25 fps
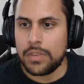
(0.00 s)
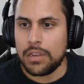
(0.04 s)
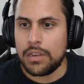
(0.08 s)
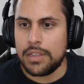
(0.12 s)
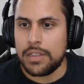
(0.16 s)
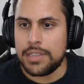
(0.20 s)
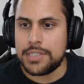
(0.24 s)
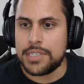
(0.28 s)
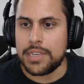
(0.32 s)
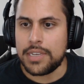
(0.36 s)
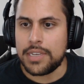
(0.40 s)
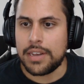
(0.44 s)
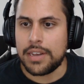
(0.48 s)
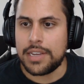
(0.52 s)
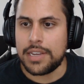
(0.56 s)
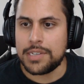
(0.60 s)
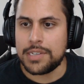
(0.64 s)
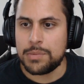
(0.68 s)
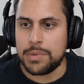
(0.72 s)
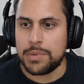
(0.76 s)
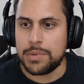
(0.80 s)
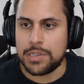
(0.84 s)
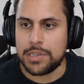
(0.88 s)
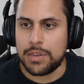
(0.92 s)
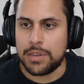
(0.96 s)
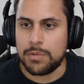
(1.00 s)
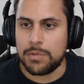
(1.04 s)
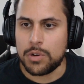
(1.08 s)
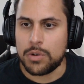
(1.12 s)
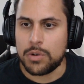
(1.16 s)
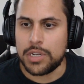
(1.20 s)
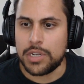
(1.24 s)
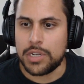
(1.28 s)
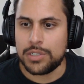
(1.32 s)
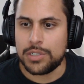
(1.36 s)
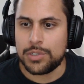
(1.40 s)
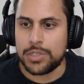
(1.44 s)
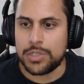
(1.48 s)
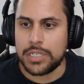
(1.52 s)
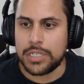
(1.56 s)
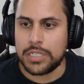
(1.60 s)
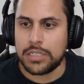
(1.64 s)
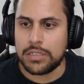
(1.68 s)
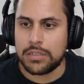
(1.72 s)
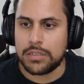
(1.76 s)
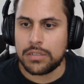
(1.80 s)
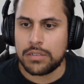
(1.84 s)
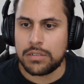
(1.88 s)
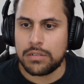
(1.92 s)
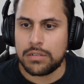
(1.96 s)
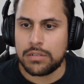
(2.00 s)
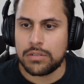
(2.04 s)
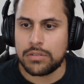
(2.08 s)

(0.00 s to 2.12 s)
let's see, can I ask myself a question?